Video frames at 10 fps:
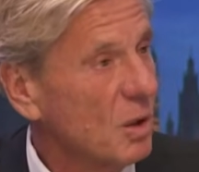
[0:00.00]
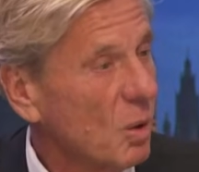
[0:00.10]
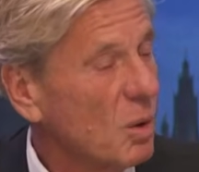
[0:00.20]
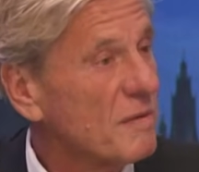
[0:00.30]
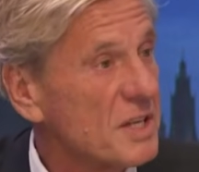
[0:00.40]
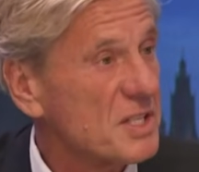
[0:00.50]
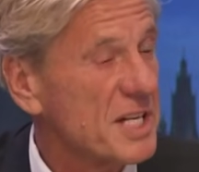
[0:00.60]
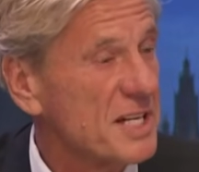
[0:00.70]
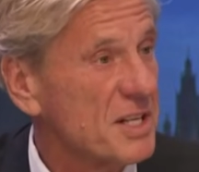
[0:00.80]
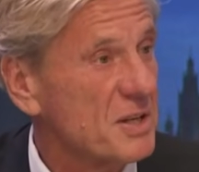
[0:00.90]
All of our
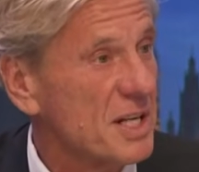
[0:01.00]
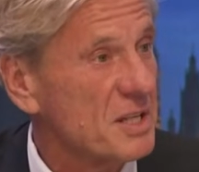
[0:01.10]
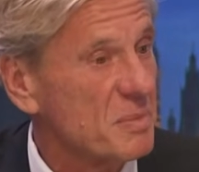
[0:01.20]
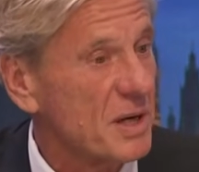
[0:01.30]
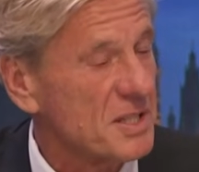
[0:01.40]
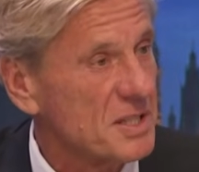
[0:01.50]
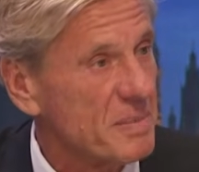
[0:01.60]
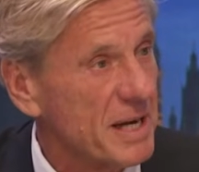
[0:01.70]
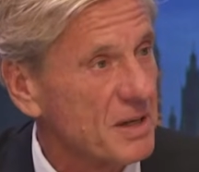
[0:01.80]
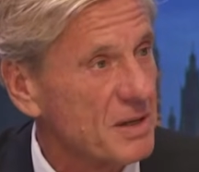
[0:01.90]
state-owned enterprises
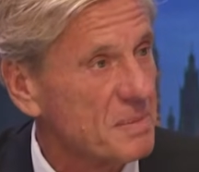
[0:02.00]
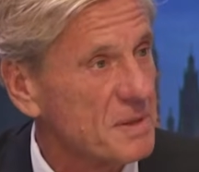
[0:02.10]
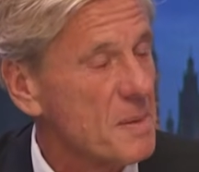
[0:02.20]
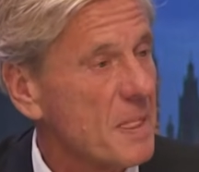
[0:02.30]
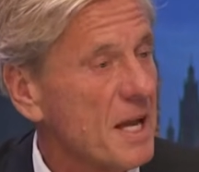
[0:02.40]
are bankrupt,